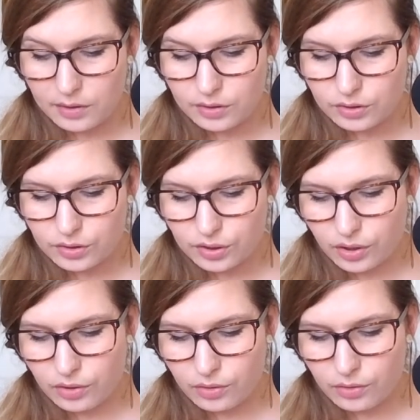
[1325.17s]

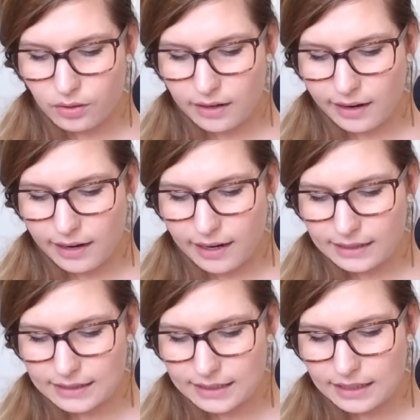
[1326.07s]
So
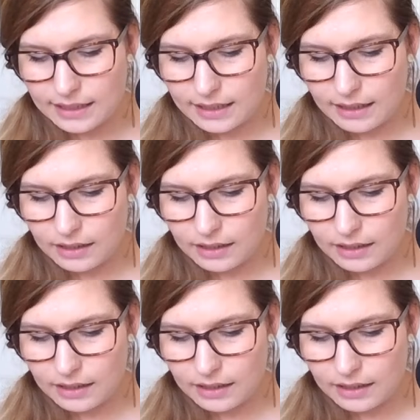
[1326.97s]
I'd say that